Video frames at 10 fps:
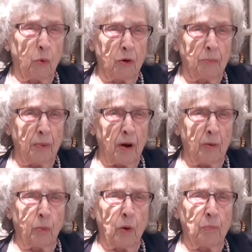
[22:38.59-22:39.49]
A
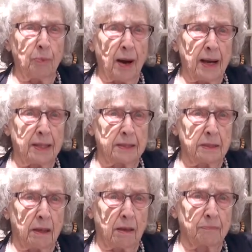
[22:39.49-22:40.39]
war bride
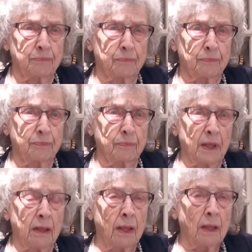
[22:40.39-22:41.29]

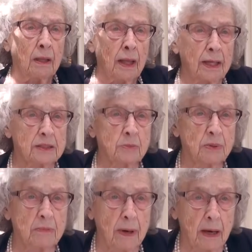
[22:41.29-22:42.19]
had to
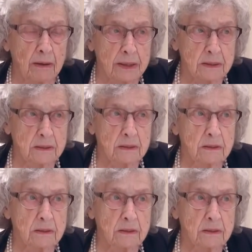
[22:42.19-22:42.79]
be married